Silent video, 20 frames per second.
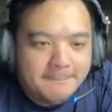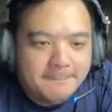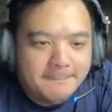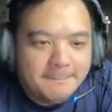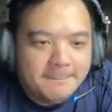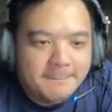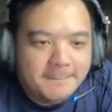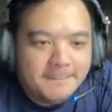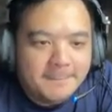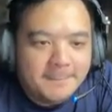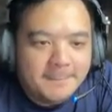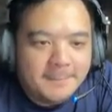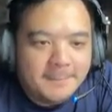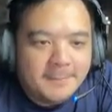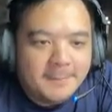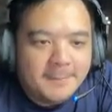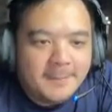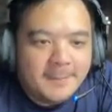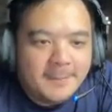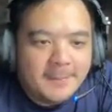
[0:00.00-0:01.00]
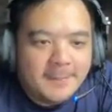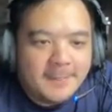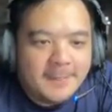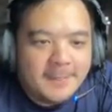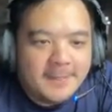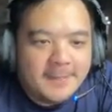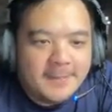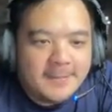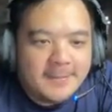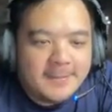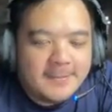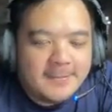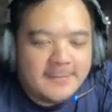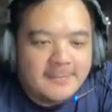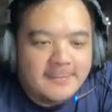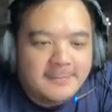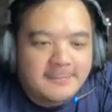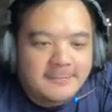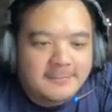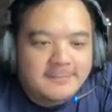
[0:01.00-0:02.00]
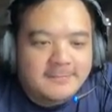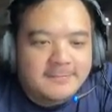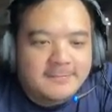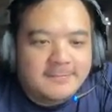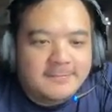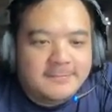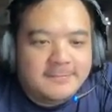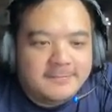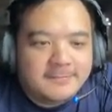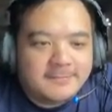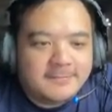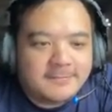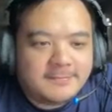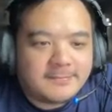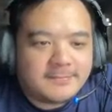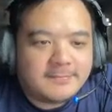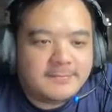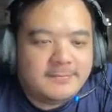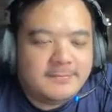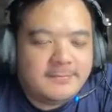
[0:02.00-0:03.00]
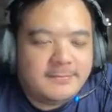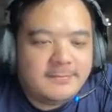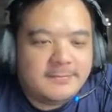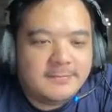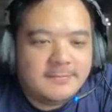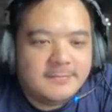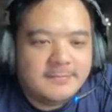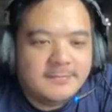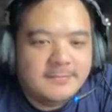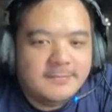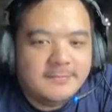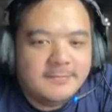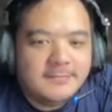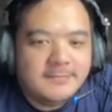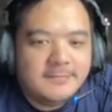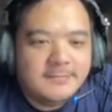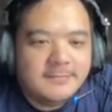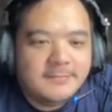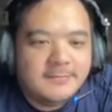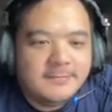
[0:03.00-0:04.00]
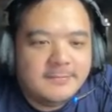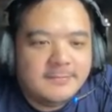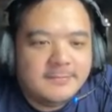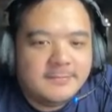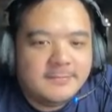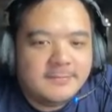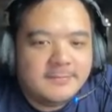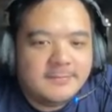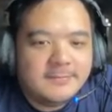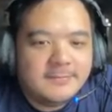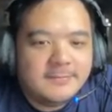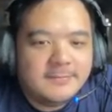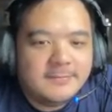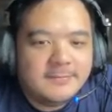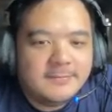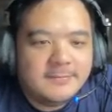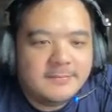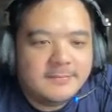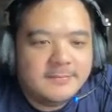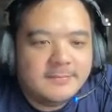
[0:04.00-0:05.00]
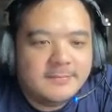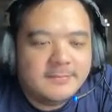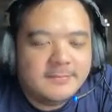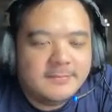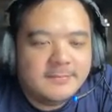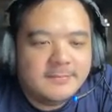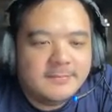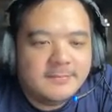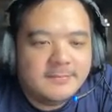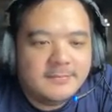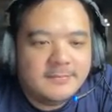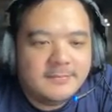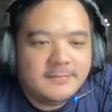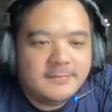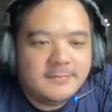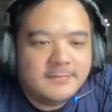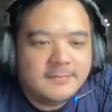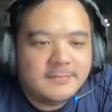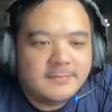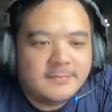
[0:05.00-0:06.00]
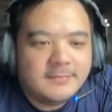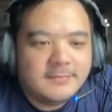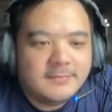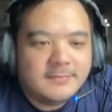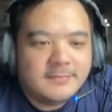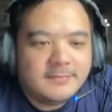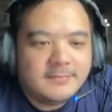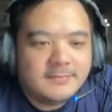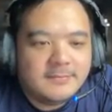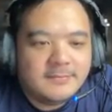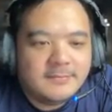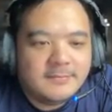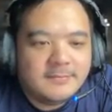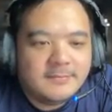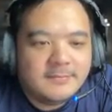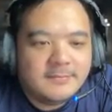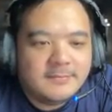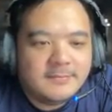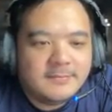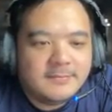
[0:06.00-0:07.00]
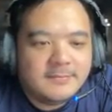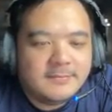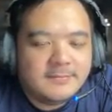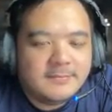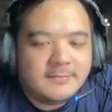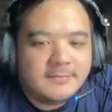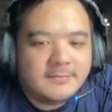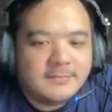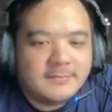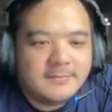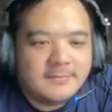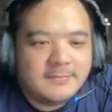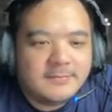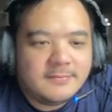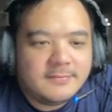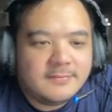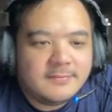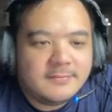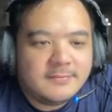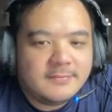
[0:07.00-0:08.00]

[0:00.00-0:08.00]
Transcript: The person shown says nothing.